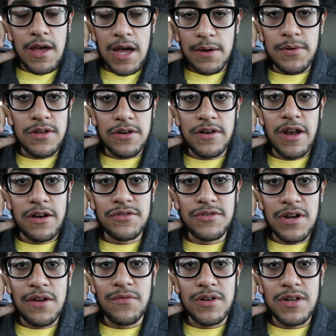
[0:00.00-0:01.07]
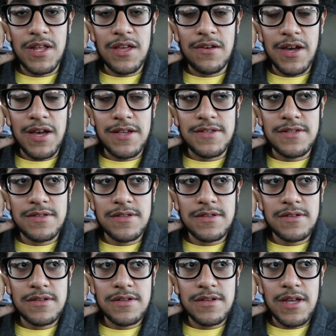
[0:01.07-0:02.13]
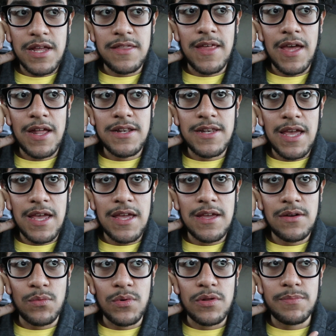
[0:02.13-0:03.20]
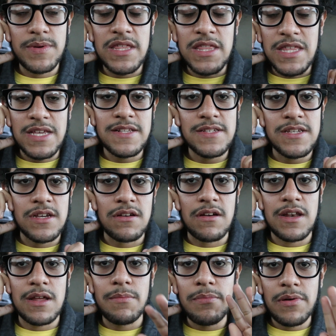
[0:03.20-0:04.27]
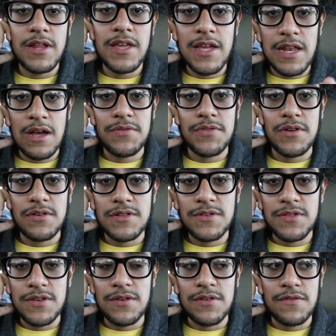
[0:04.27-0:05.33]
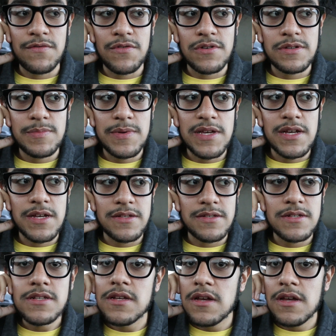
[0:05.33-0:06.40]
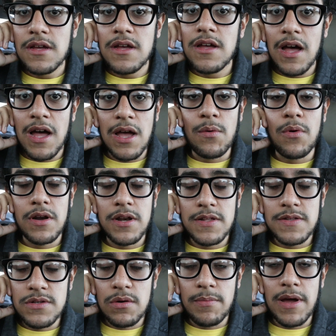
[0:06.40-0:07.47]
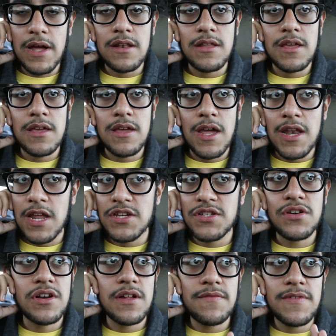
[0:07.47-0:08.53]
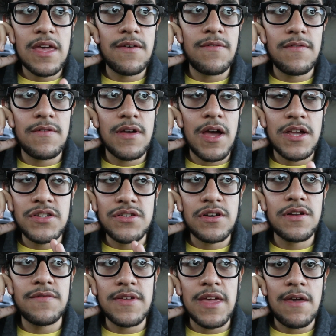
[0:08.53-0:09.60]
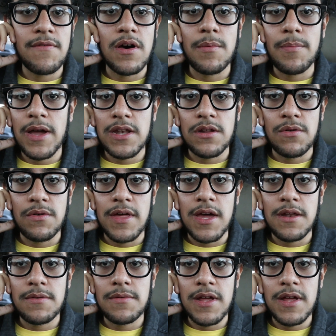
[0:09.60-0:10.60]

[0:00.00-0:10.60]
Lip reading: I will learn how to drive one day, you guys. And that day will be this year. And I'm putting it out there to the universe, because I want it so badly. And I shouldn't have gave up. I know that.